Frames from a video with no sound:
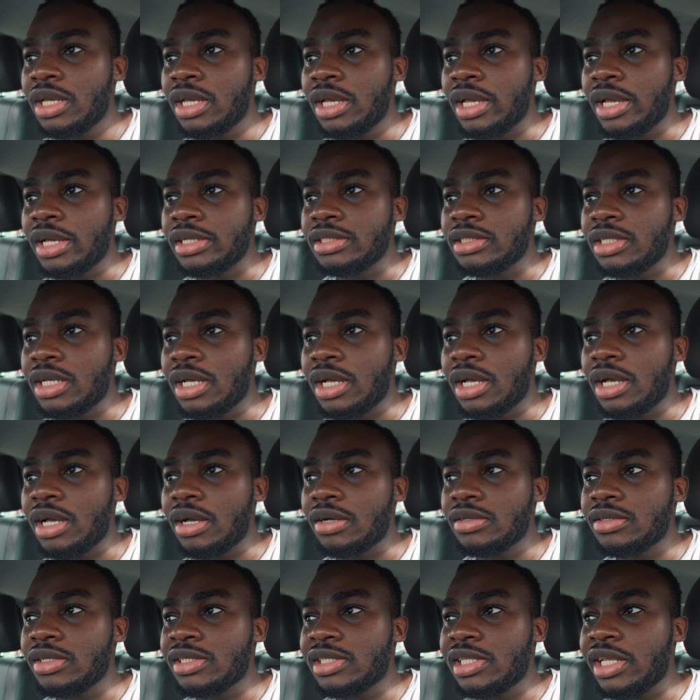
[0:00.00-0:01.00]
And
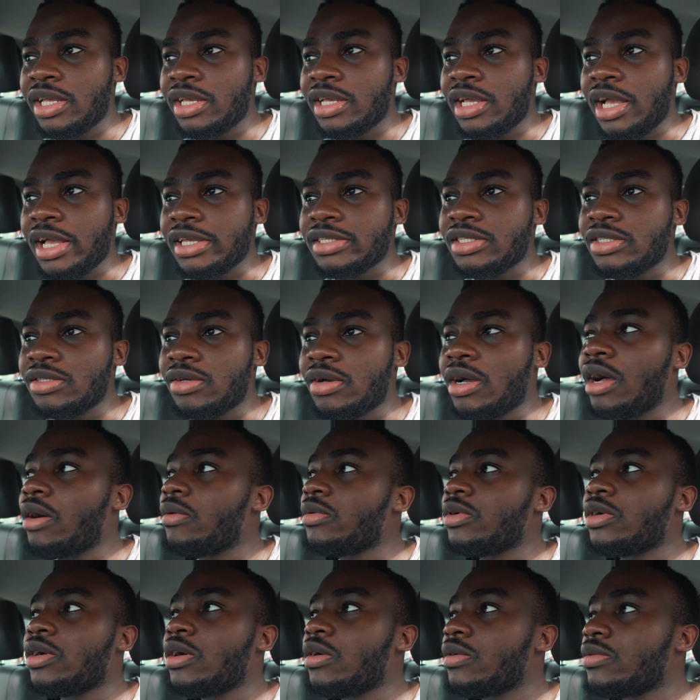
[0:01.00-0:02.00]
I'll just let you guys know
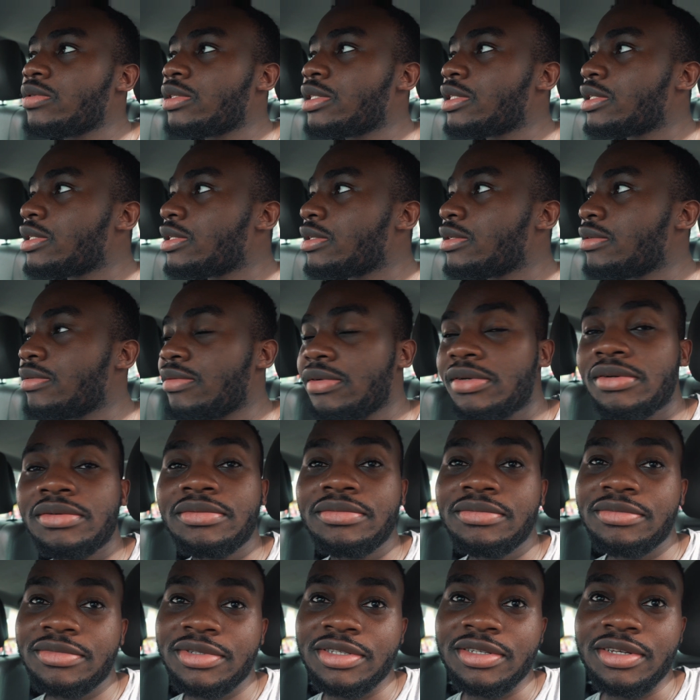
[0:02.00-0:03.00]
how it goes.
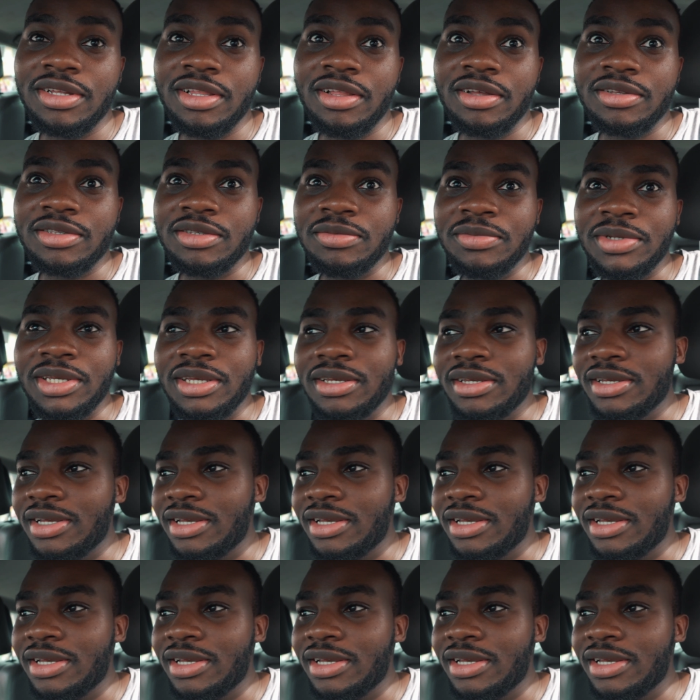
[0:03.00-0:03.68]
Well, good luck to me.